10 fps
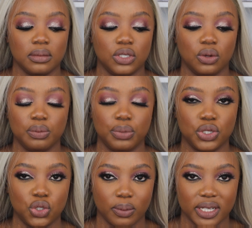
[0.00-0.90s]
Don't
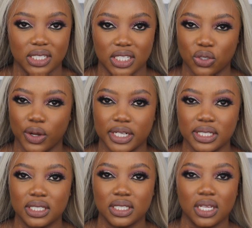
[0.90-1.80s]
put too much heat on
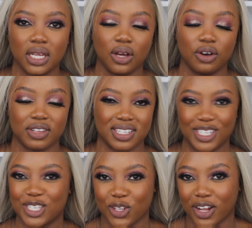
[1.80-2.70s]
it. Obviously
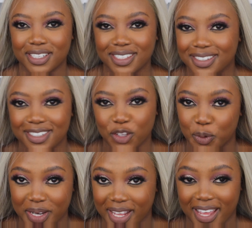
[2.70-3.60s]
it's not
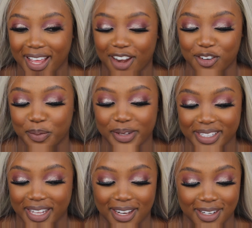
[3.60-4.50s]
human hair
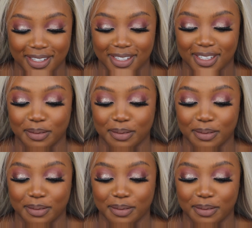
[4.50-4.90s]
100%